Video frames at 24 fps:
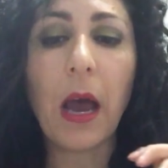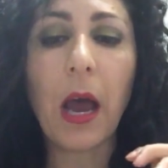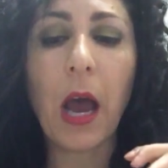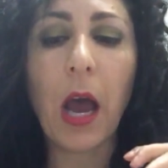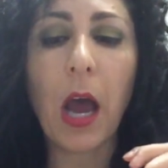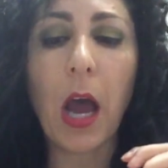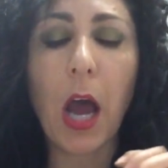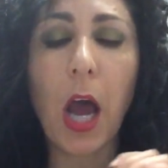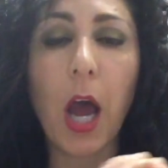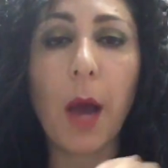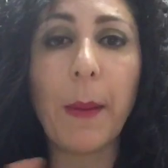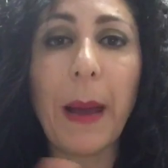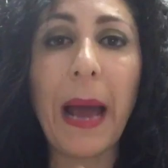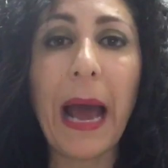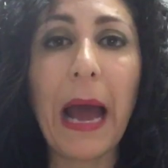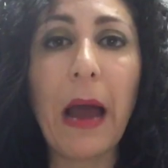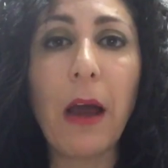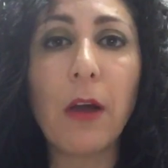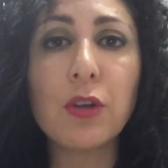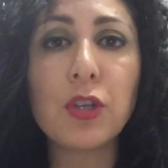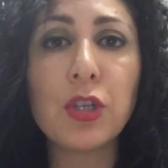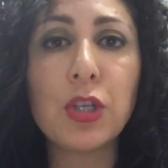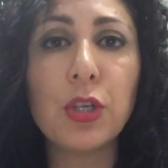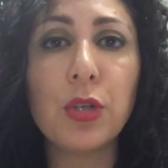
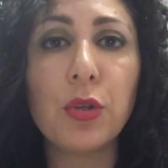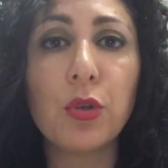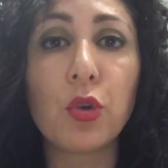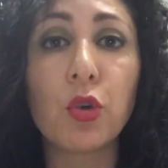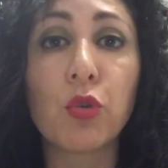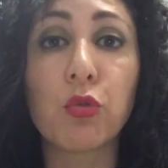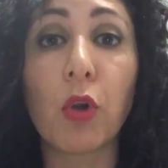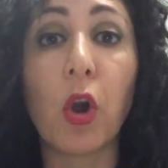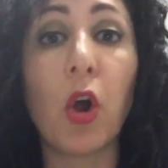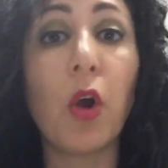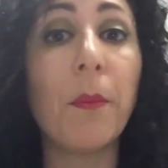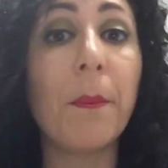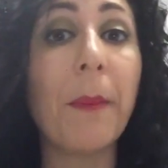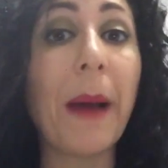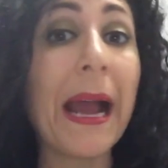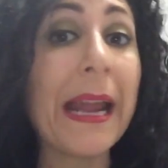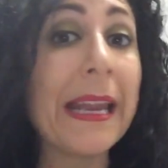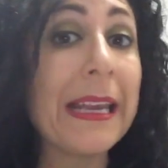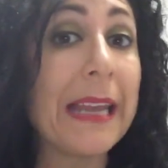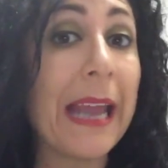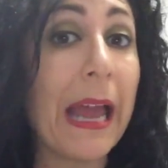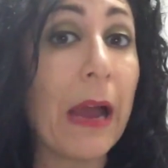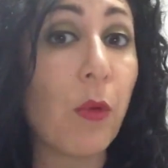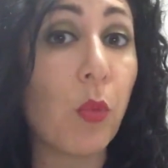how to grow
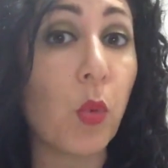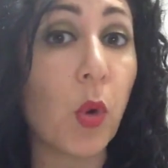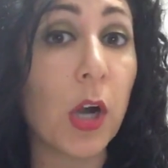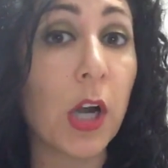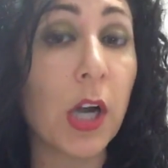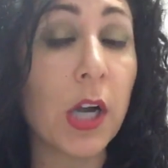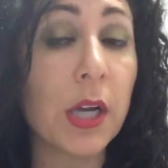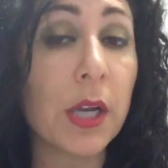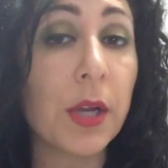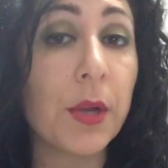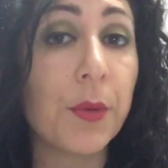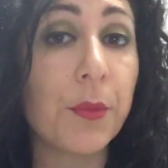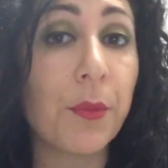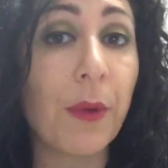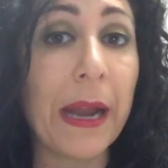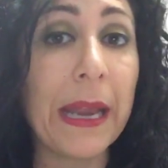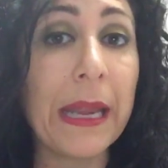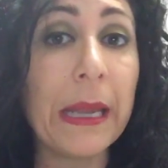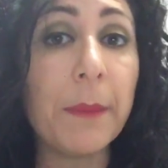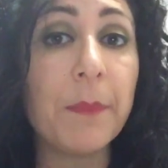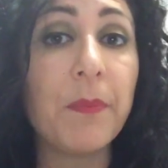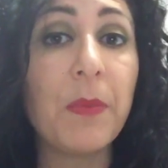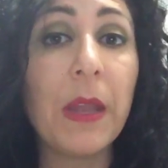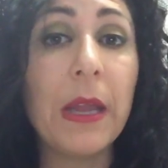my network,
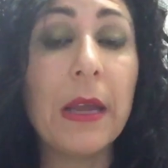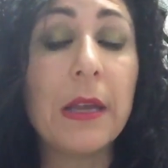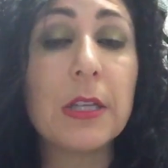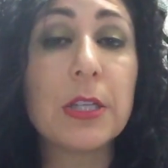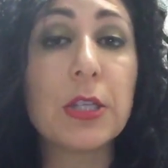right?